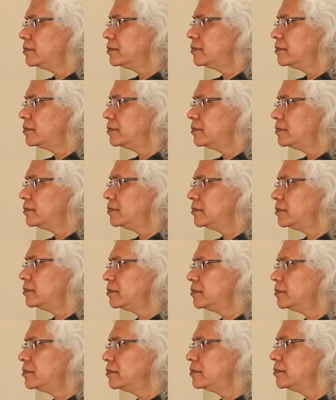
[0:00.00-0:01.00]

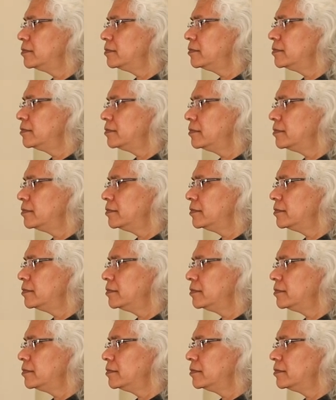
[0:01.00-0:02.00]

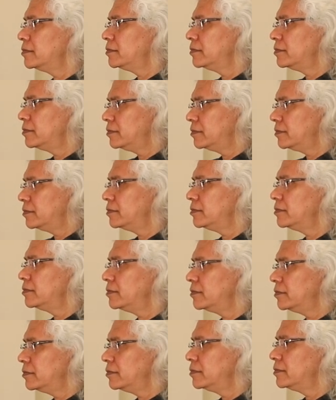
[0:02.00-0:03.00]

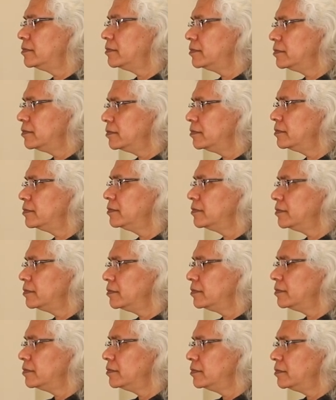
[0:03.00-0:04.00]

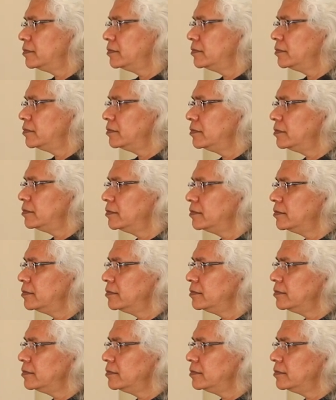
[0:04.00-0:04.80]
No words are spoken by the person on screen.